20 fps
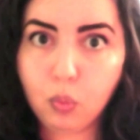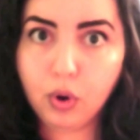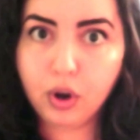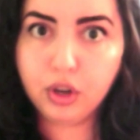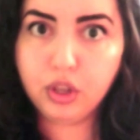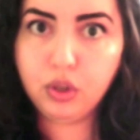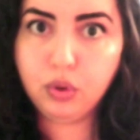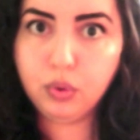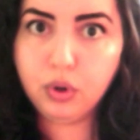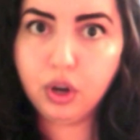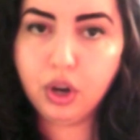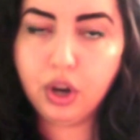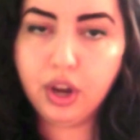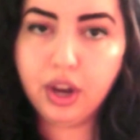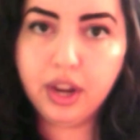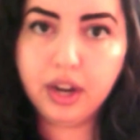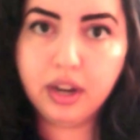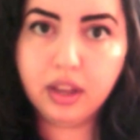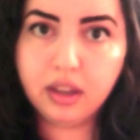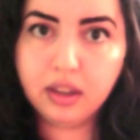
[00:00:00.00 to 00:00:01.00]
where you
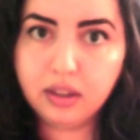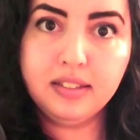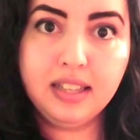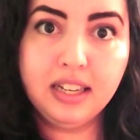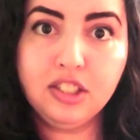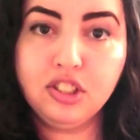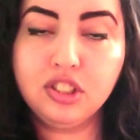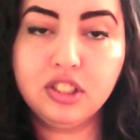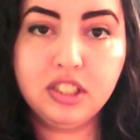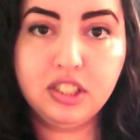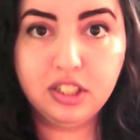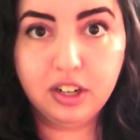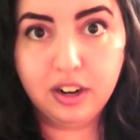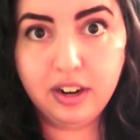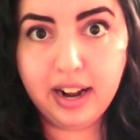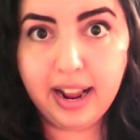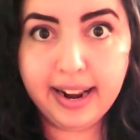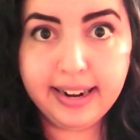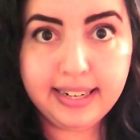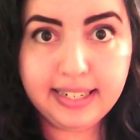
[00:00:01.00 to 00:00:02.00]
could essentially turn
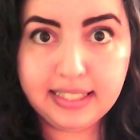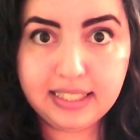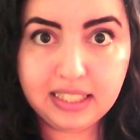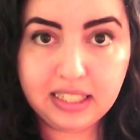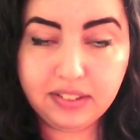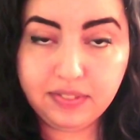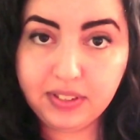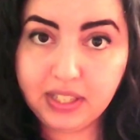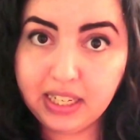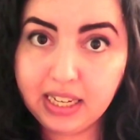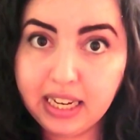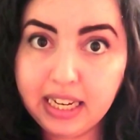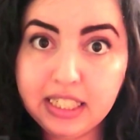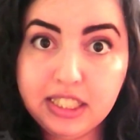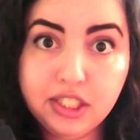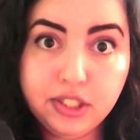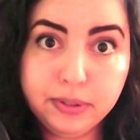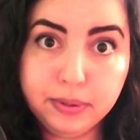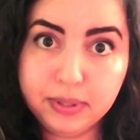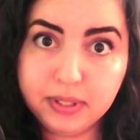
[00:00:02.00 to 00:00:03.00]
any TV
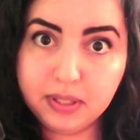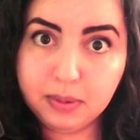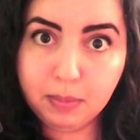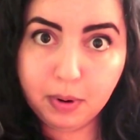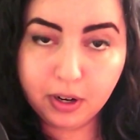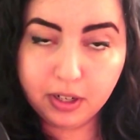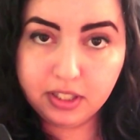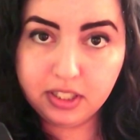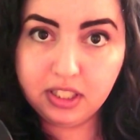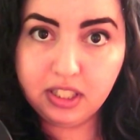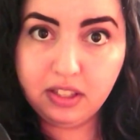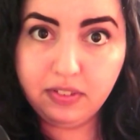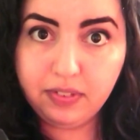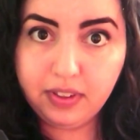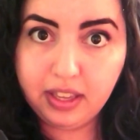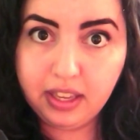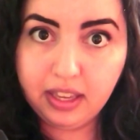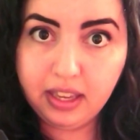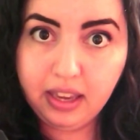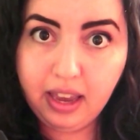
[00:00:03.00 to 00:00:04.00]
into a smart
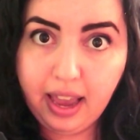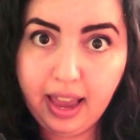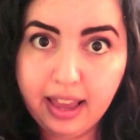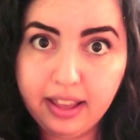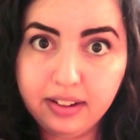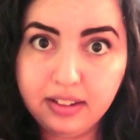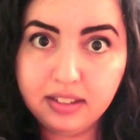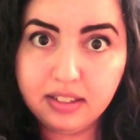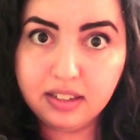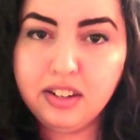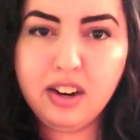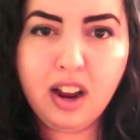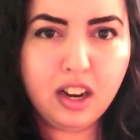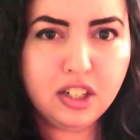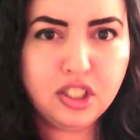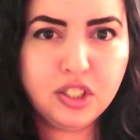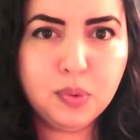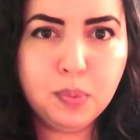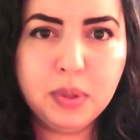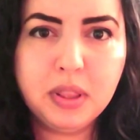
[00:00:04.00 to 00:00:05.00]
TV, and not
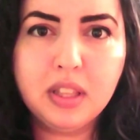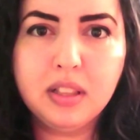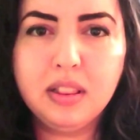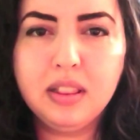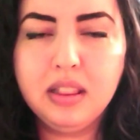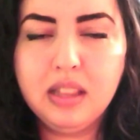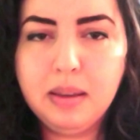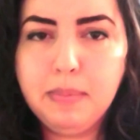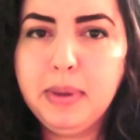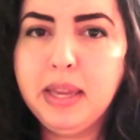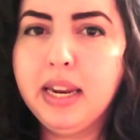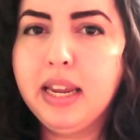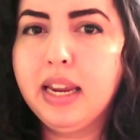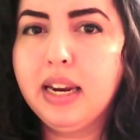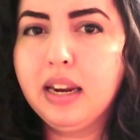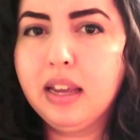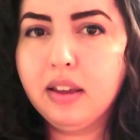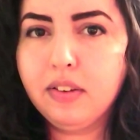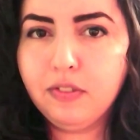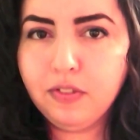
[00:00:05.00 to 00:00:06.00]
just with the
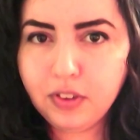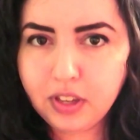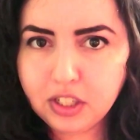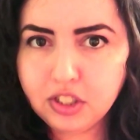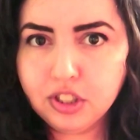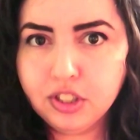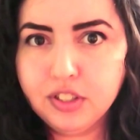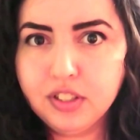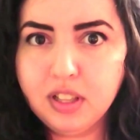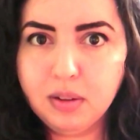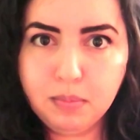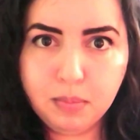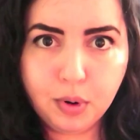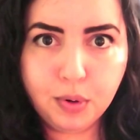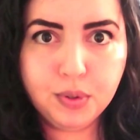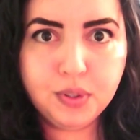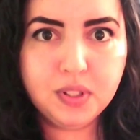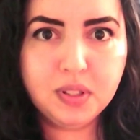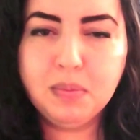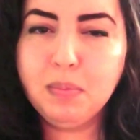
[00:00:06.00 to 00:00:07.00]
limited features that
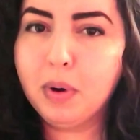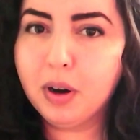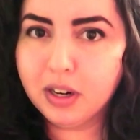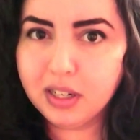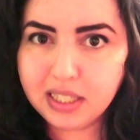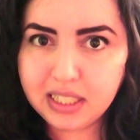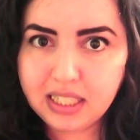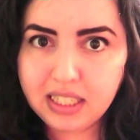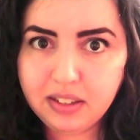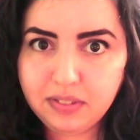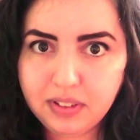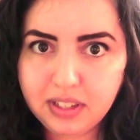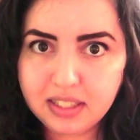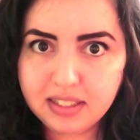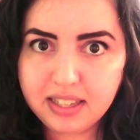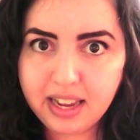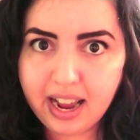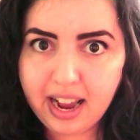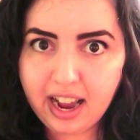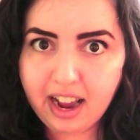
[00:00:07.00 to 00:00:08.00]
most smart TVs
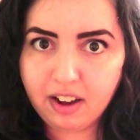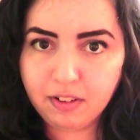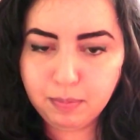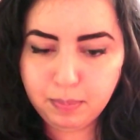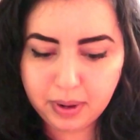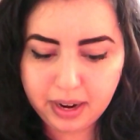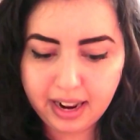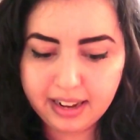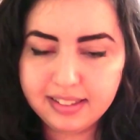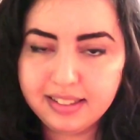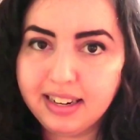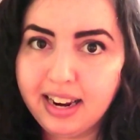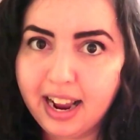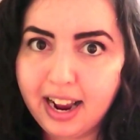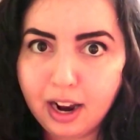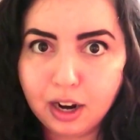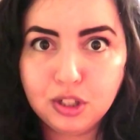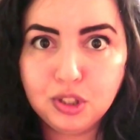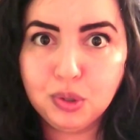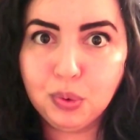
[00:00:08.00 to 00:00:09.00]
have, but as an
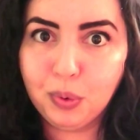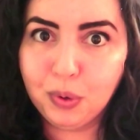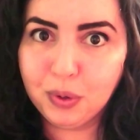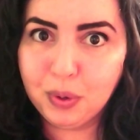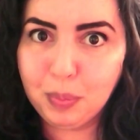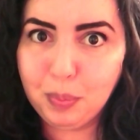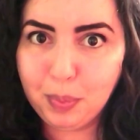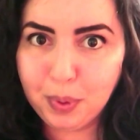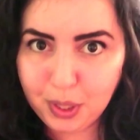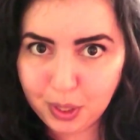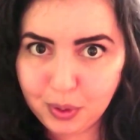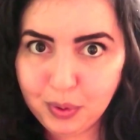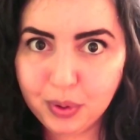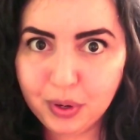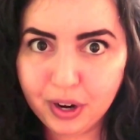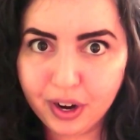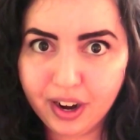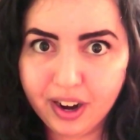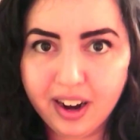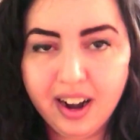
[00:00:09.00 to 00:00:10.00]
actual
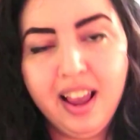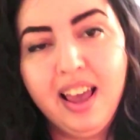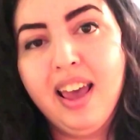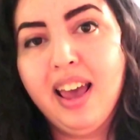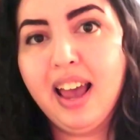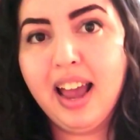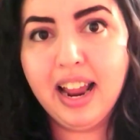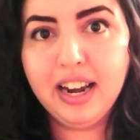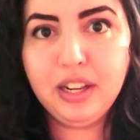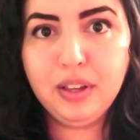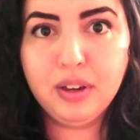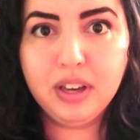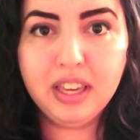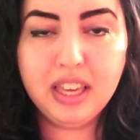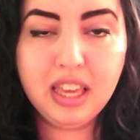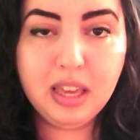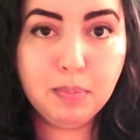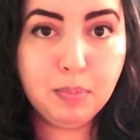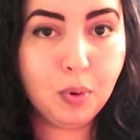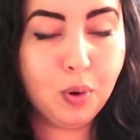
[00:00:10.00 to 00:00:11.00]
computer. And you could
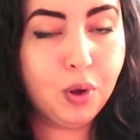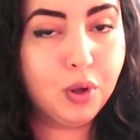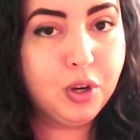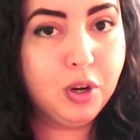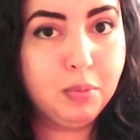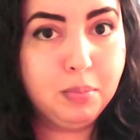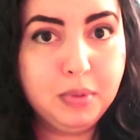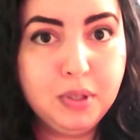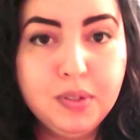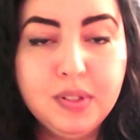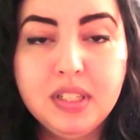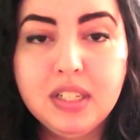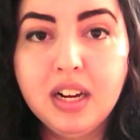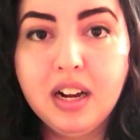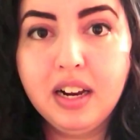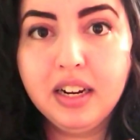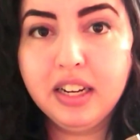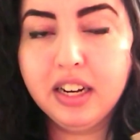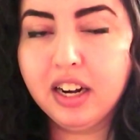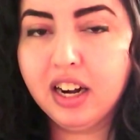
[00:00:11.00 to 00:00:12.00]
keep all your music
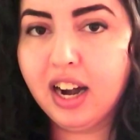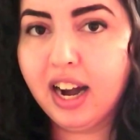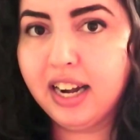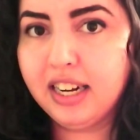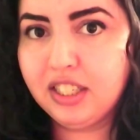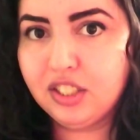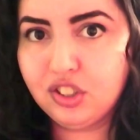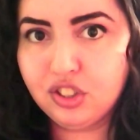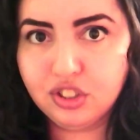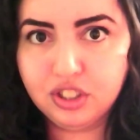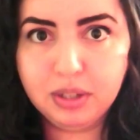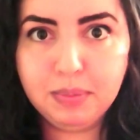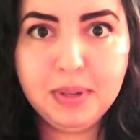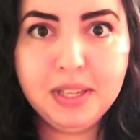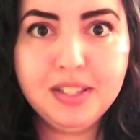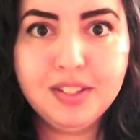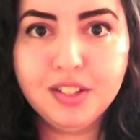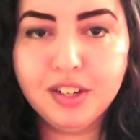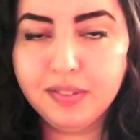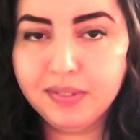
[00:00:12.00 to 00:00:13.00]
on here, any
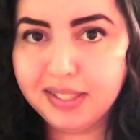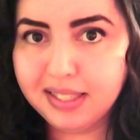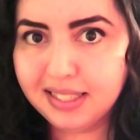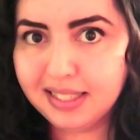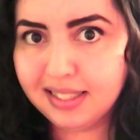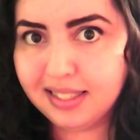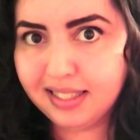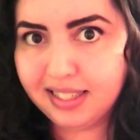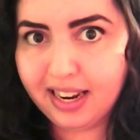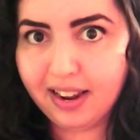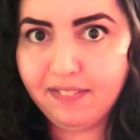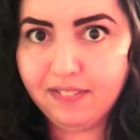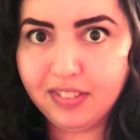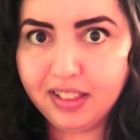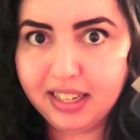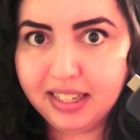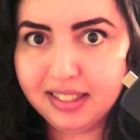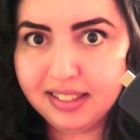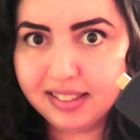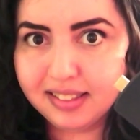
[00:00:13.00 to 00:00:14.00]
streaming services,
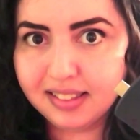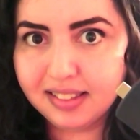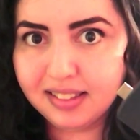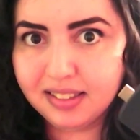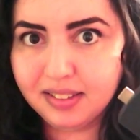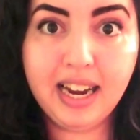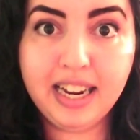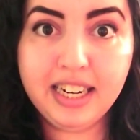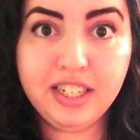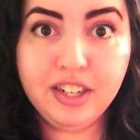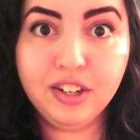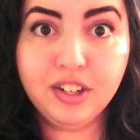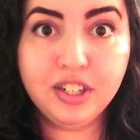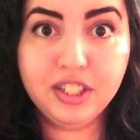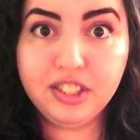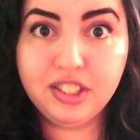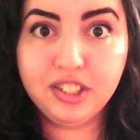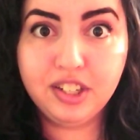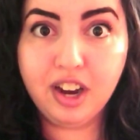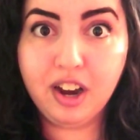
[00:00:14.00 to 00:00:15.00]
Netflix, and you're
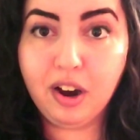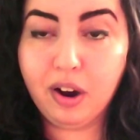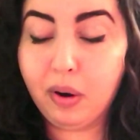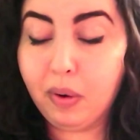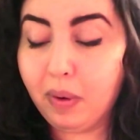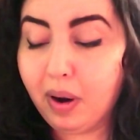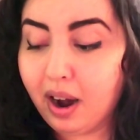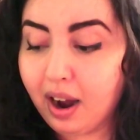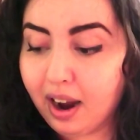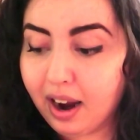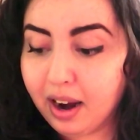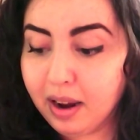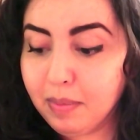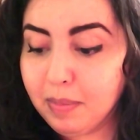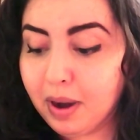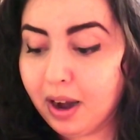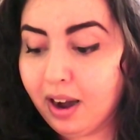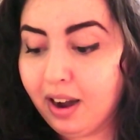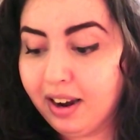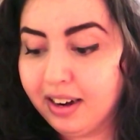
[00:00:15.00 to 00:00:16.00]
good to go.
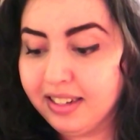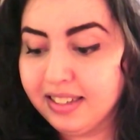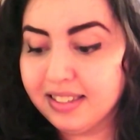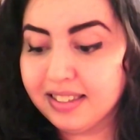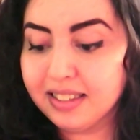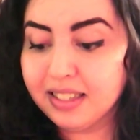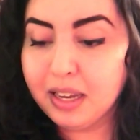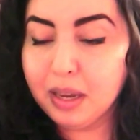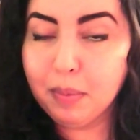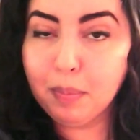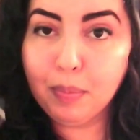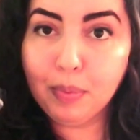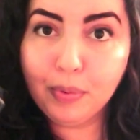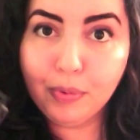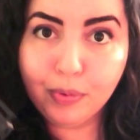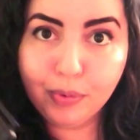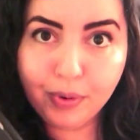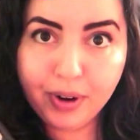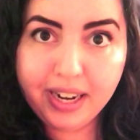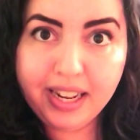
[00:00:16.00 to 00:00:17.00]
I'm honestly
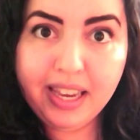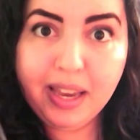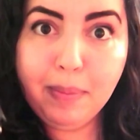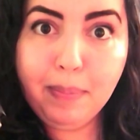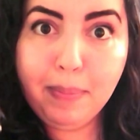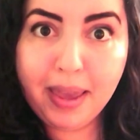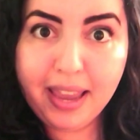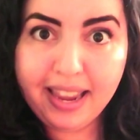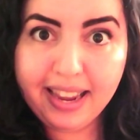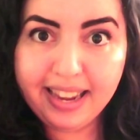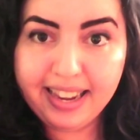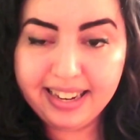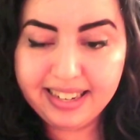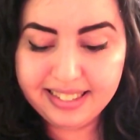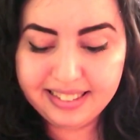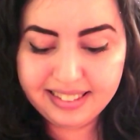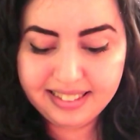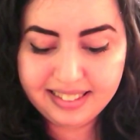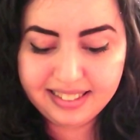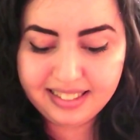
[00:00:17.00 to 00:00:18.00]
pretty
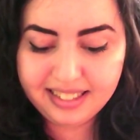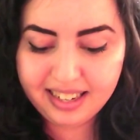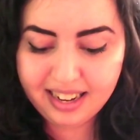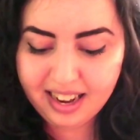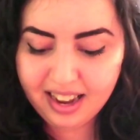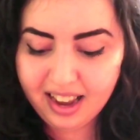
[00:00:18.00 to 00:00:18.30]
amazed.